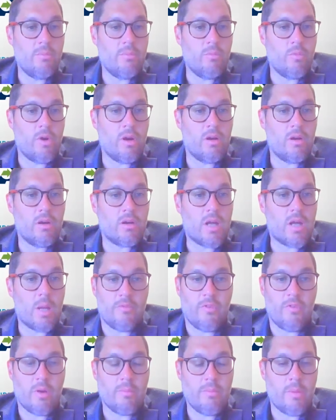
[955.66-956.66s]
where a
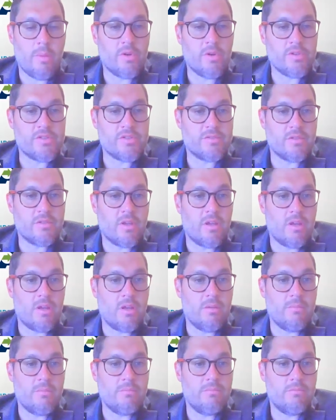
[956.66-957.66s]
couple of our members
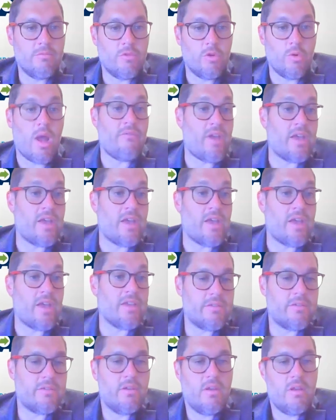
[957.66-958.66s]
who have
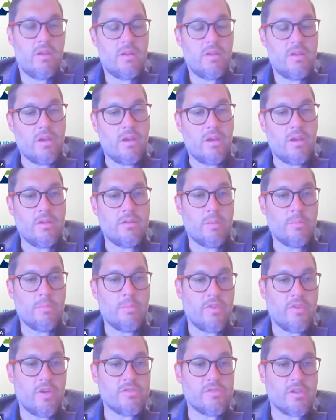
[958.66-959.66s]
assets a
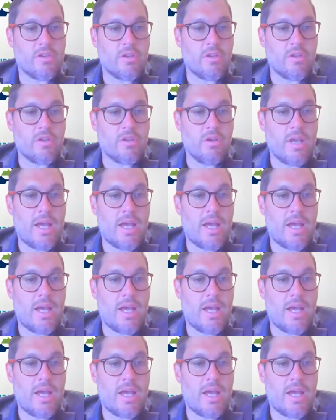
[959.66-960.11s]
number of years ago